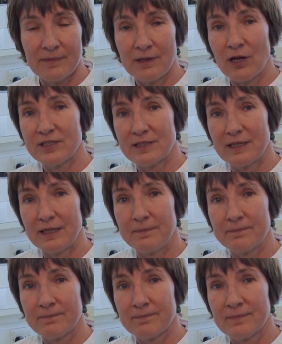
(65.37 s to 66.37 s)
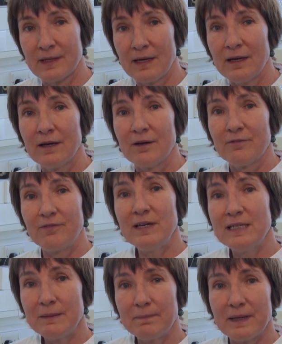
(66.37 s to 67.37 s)
Lastly,
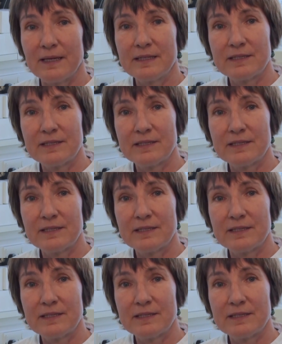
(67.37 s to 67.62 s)
feeding pigs